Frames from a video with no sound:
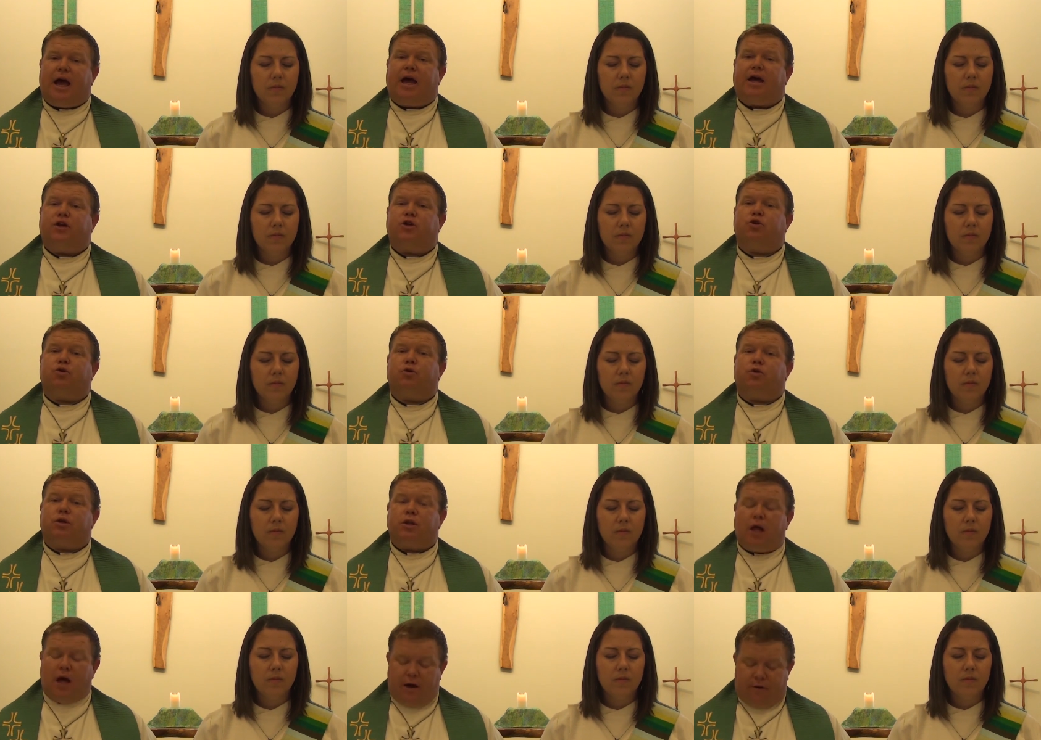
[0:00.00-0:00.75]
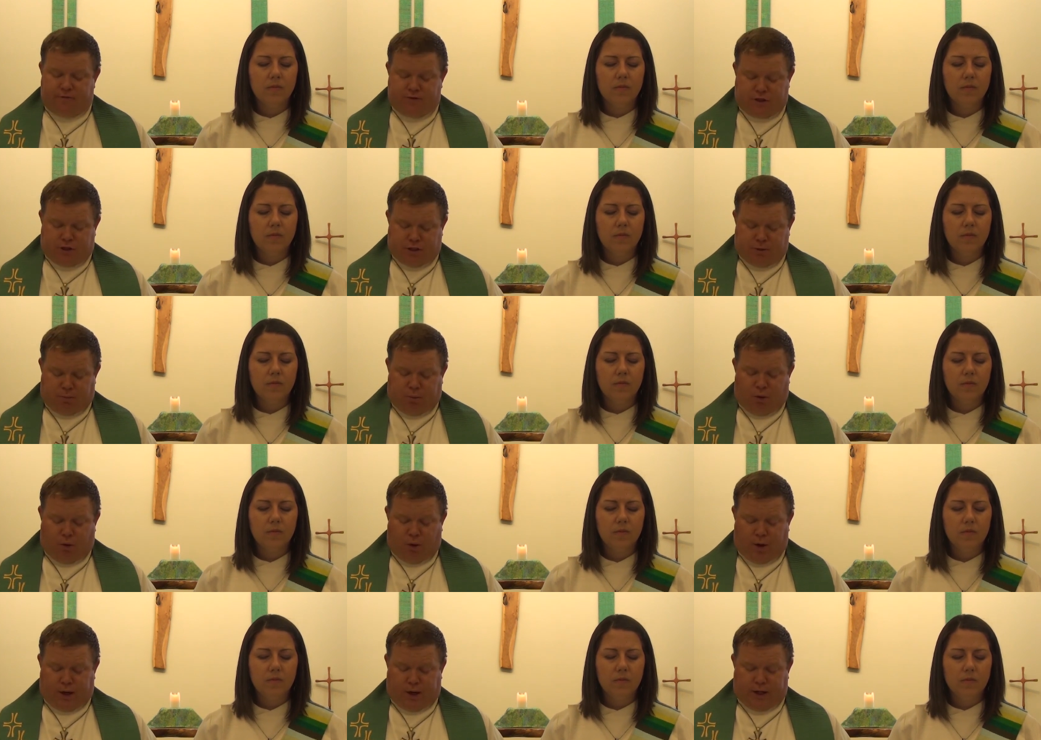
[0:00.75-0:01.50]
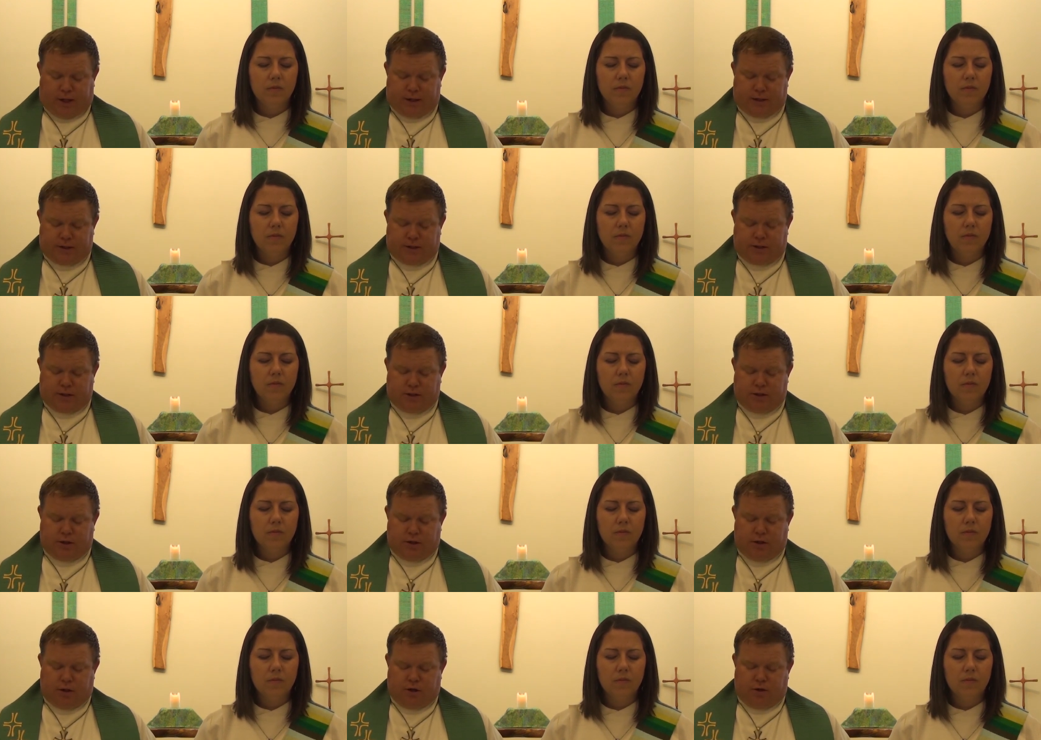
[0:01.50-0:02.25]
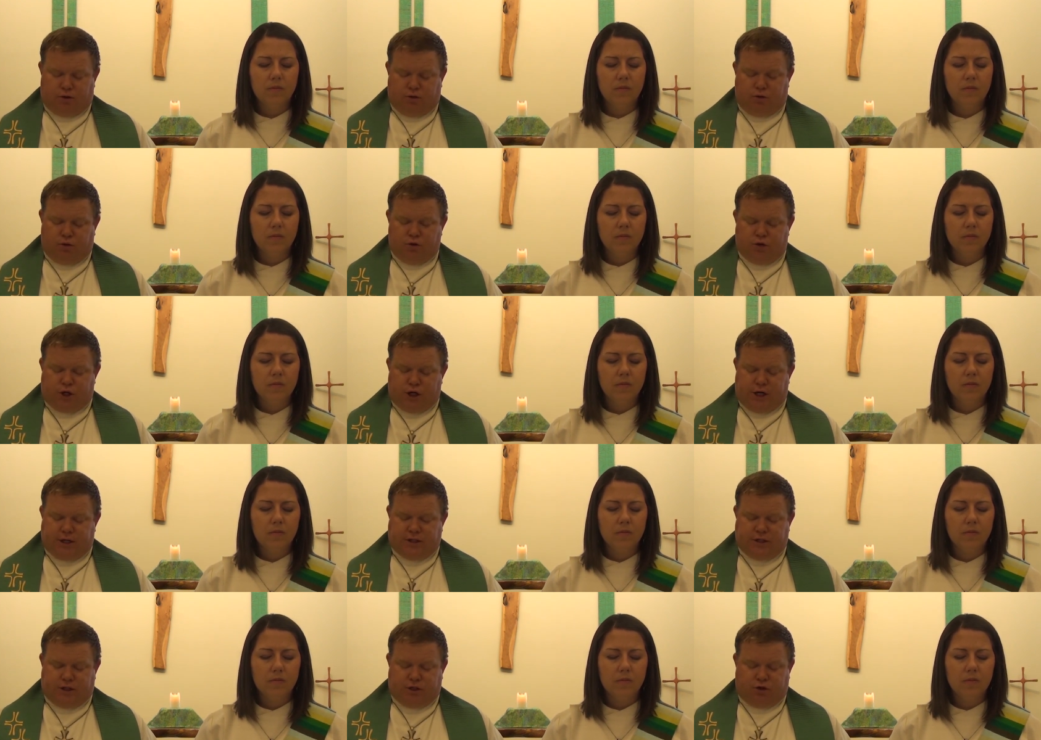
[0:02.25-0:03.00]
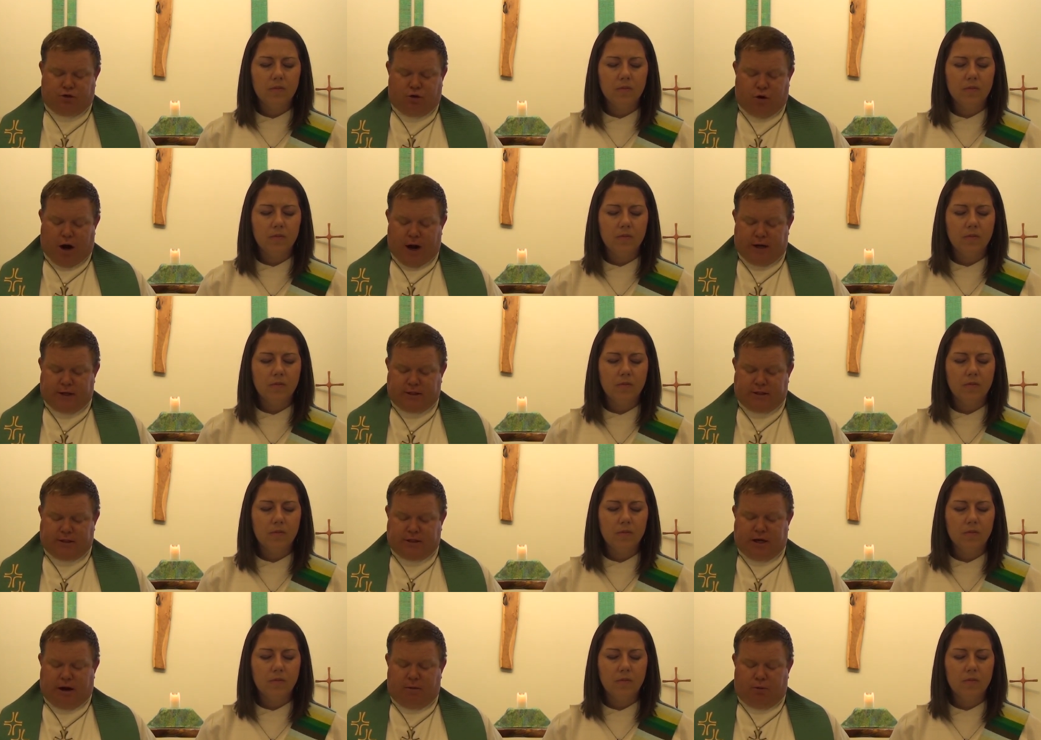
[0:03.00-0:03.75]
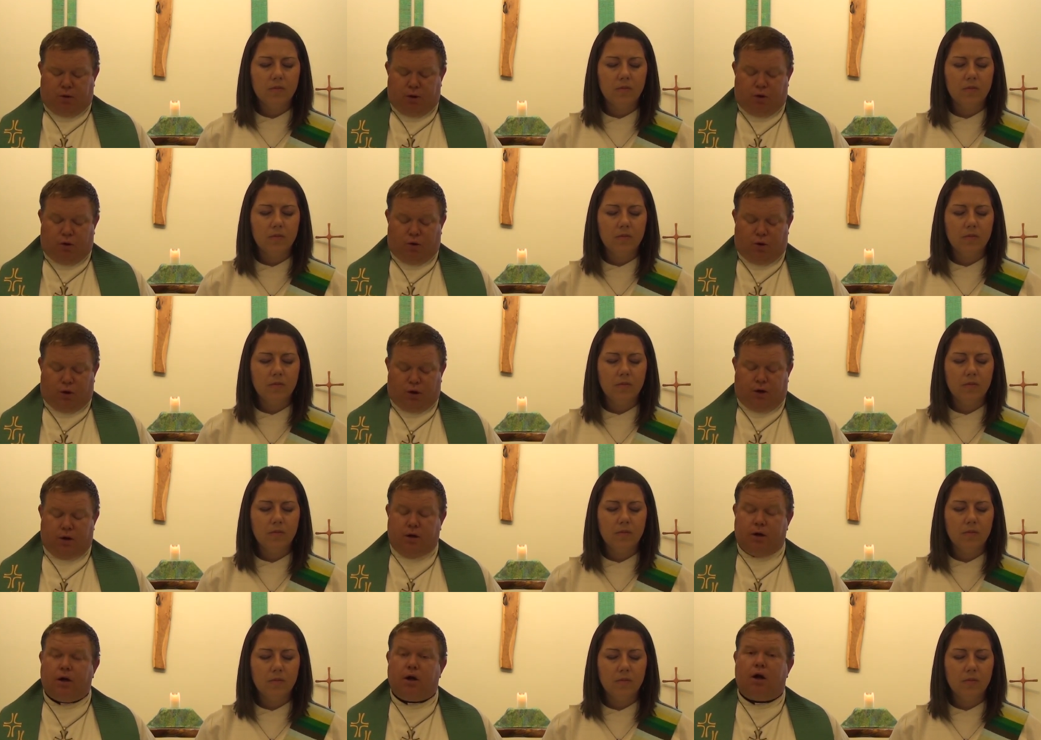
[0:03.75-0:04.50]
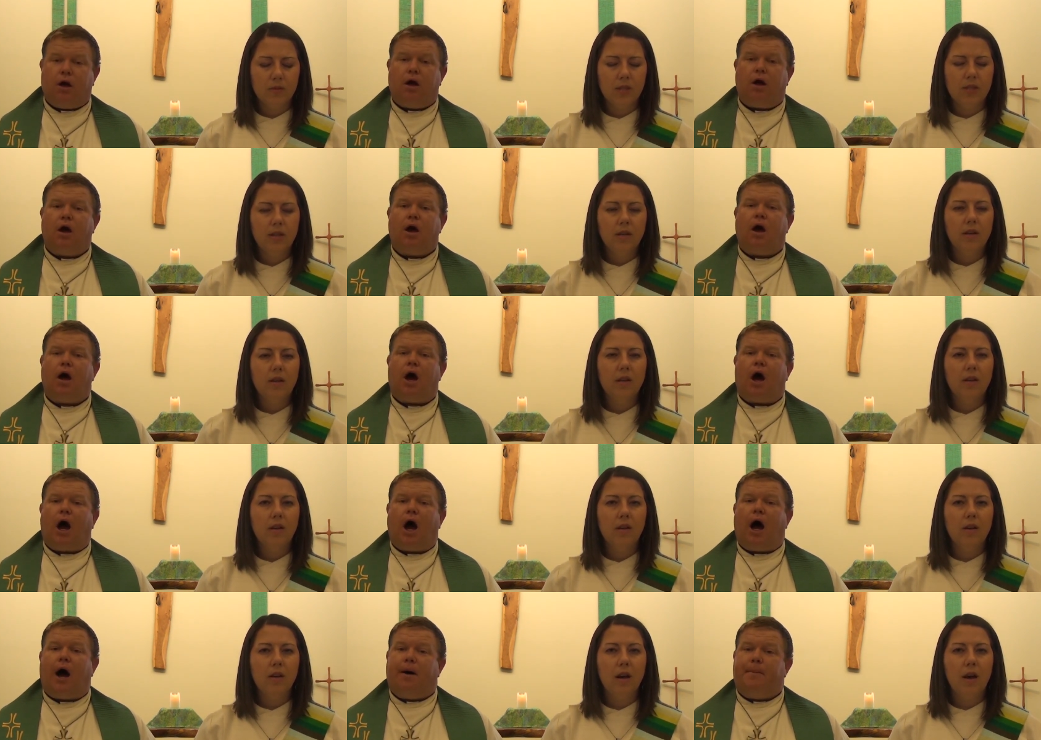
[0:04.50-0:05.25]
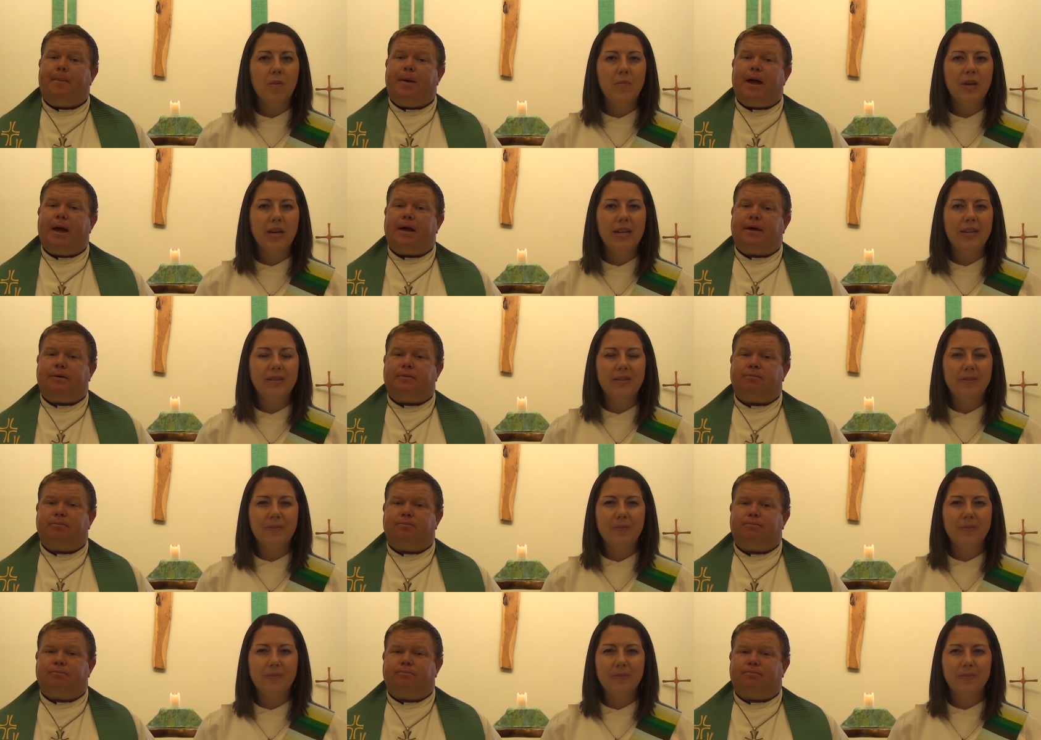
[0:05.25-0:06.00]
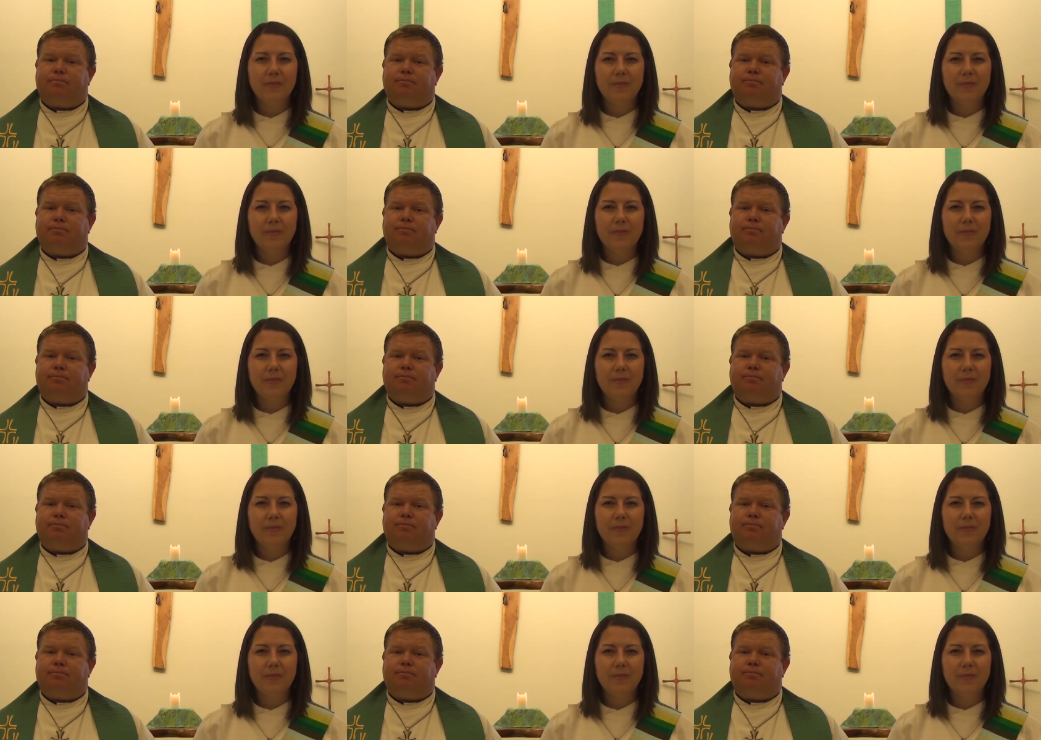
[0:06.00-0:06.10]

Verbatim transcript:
Speaker 1: and your love supporting us. Through Jesus Christ our Lord. Amen. Amen.